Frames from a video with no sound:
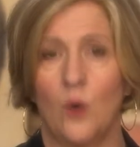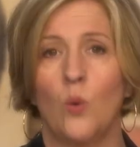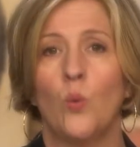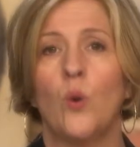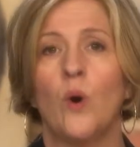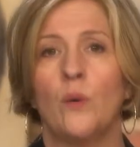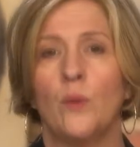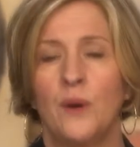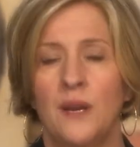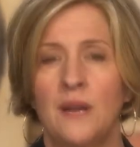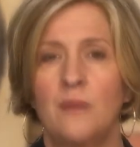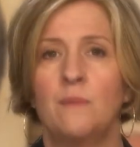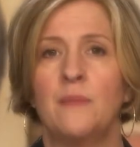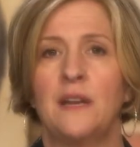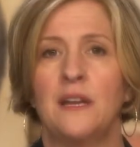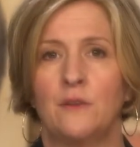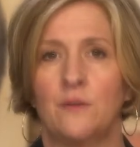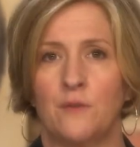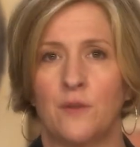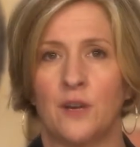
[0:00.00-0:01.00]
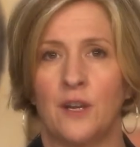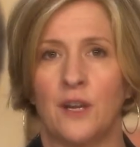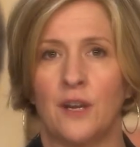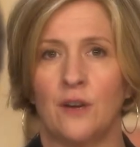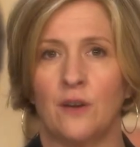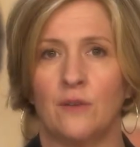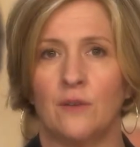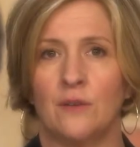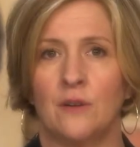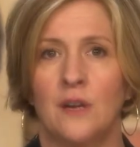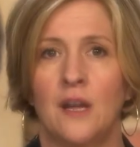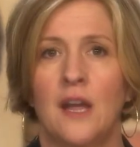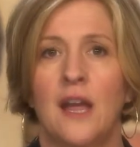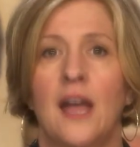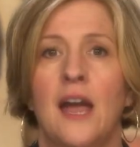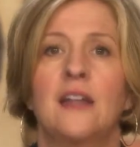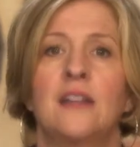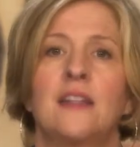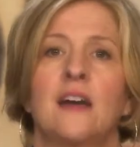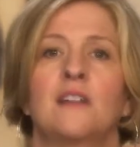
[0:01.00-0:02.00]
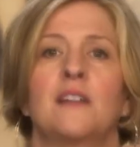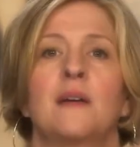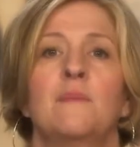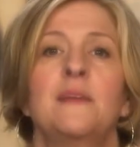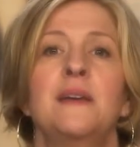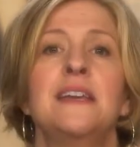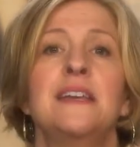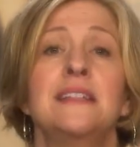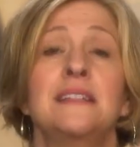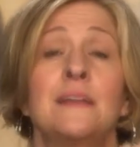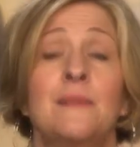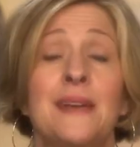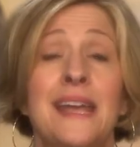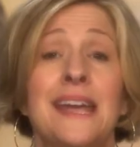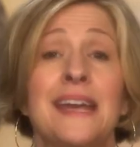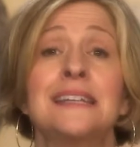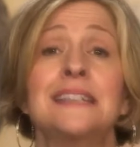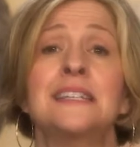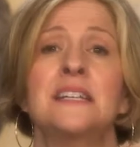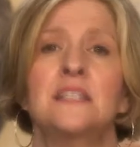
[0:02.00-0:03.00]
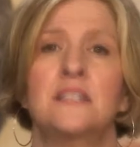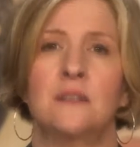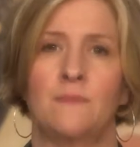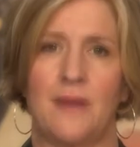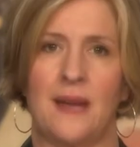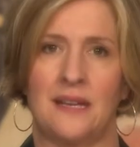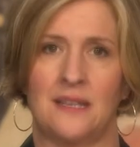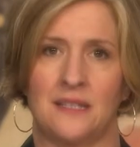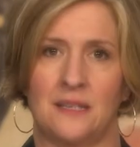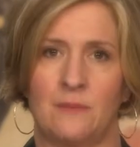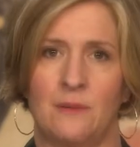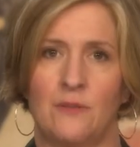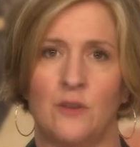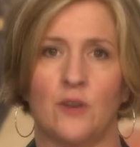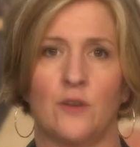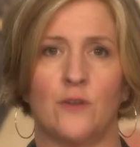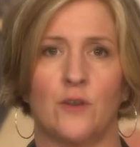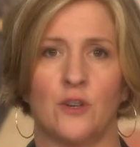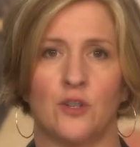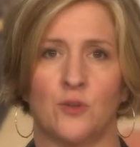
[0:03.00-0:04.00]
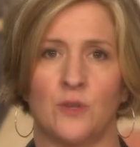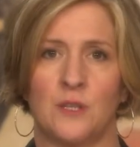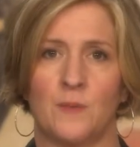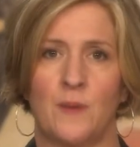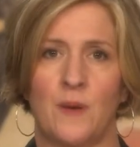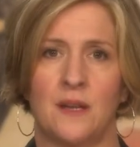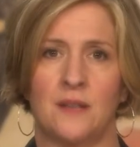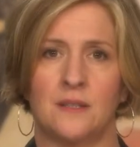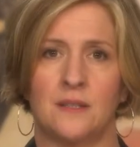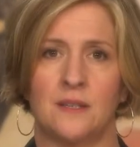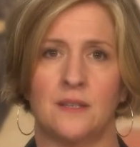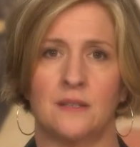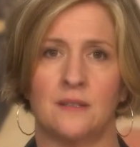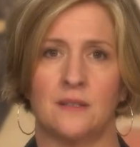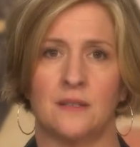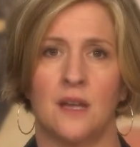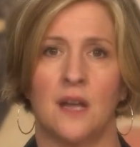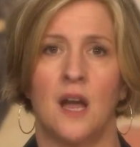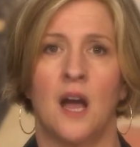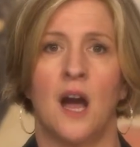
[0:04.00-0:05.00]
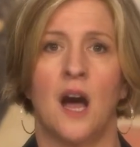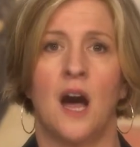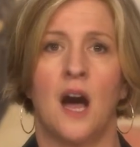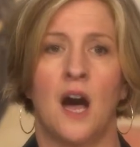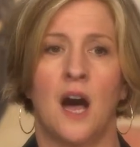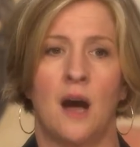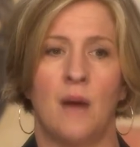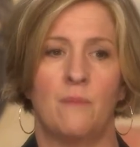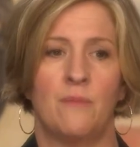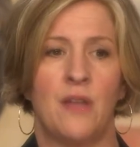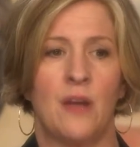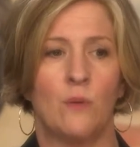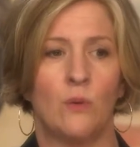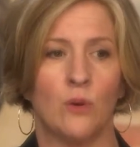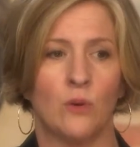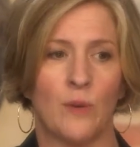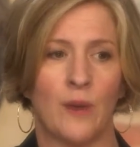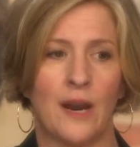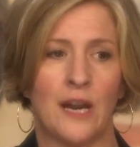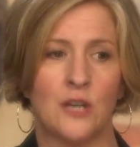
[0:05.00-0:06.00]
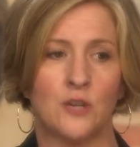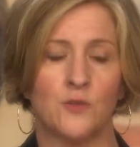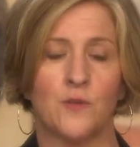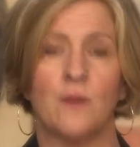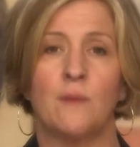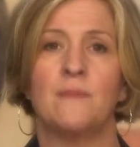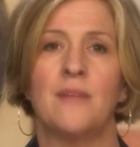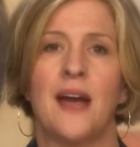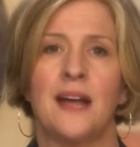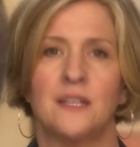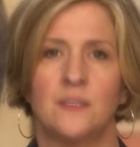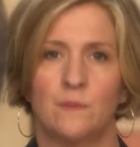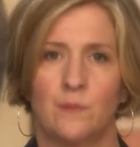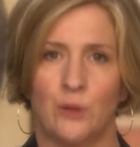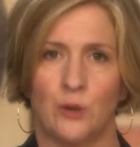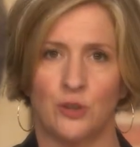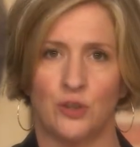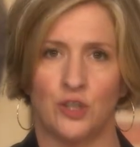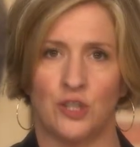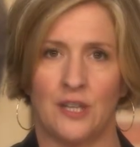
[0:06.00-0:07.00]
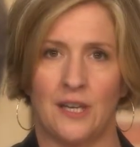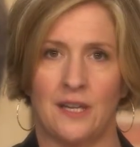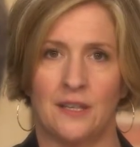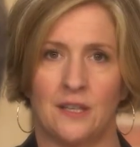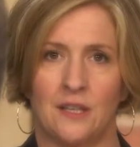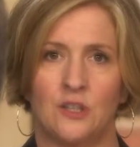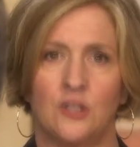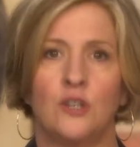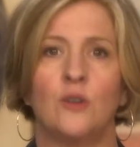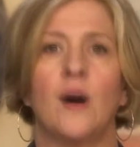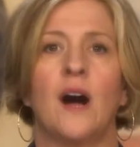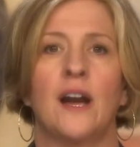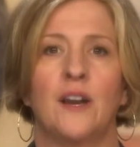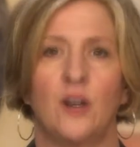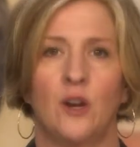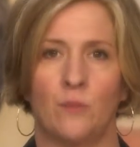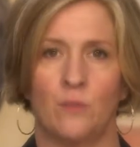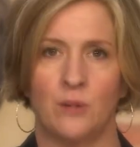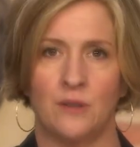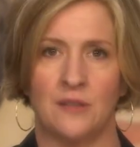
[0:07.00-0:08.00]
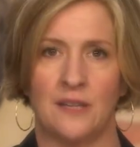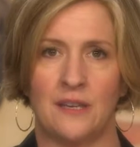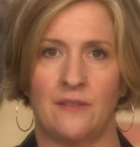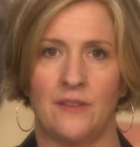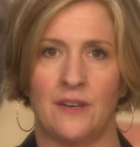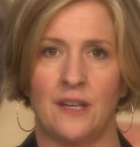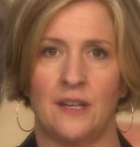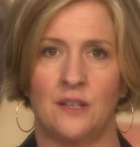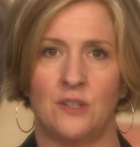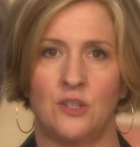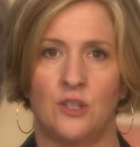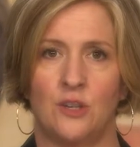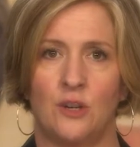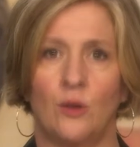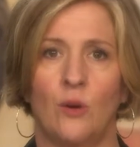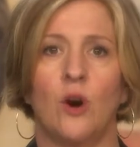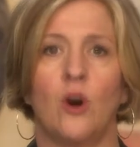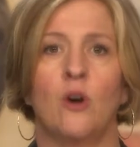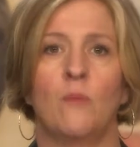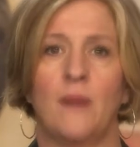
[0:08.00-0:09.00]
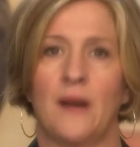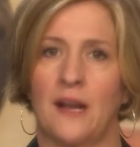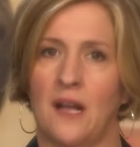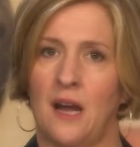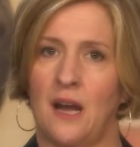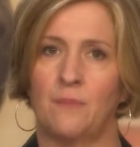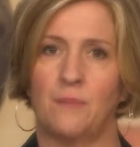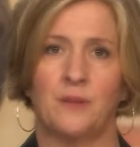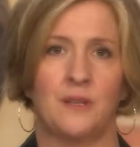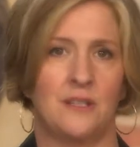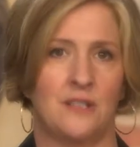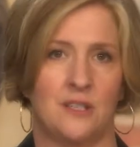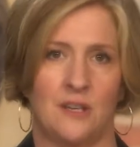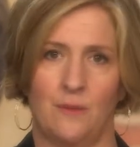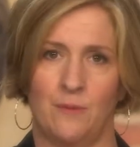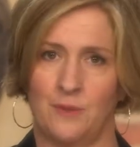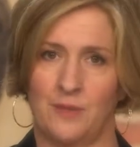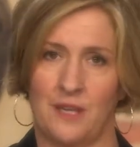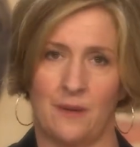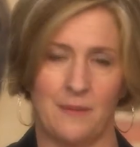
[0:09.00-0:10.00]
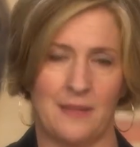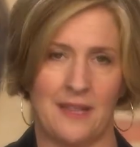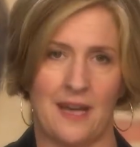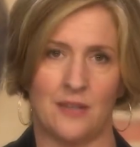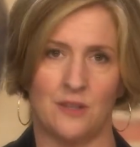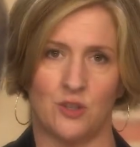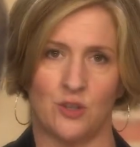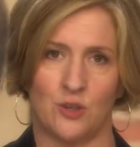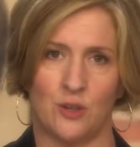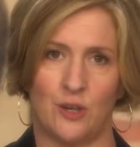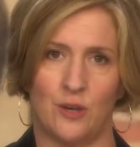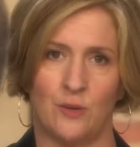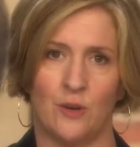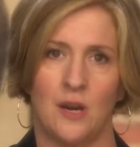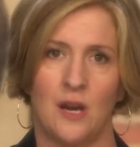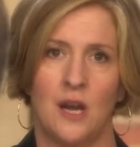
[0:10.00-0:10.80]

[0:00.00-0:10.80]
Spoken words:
What would it mean for you? And now let me anticipate some of your first responses. They will range from that's bullshit to I don't believe it to oh my God, please tell me that's true.